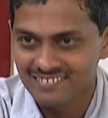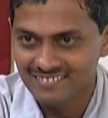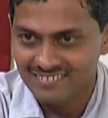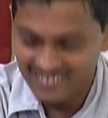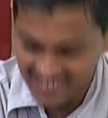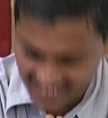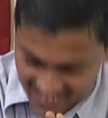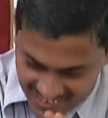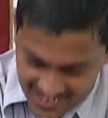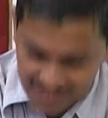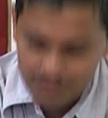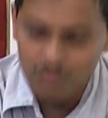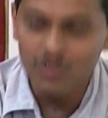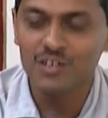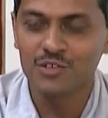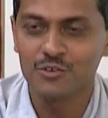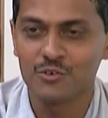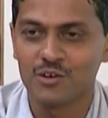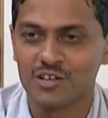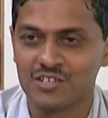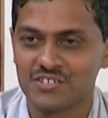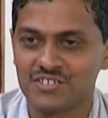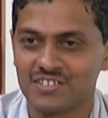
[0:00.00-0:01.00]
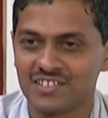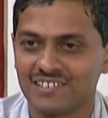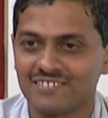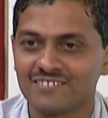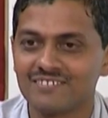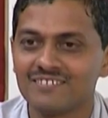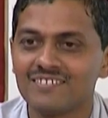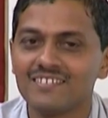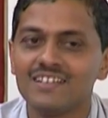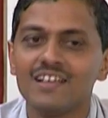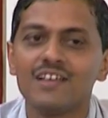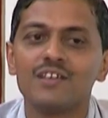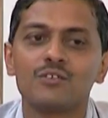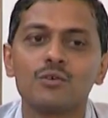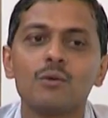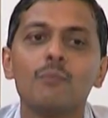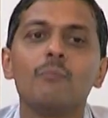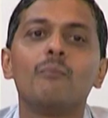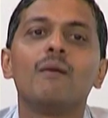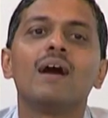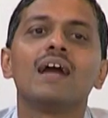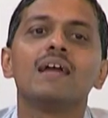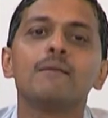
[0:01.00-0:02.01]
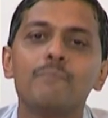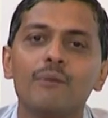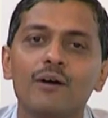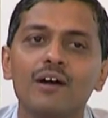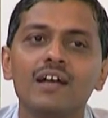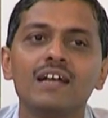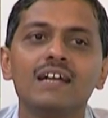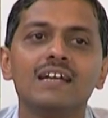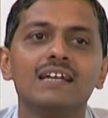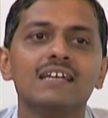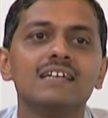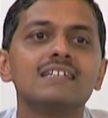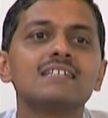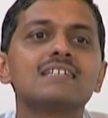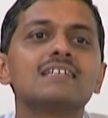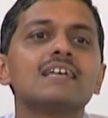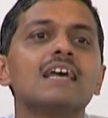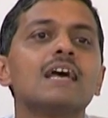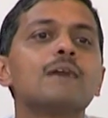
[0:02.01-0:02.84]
That is what you are saying. So, my point is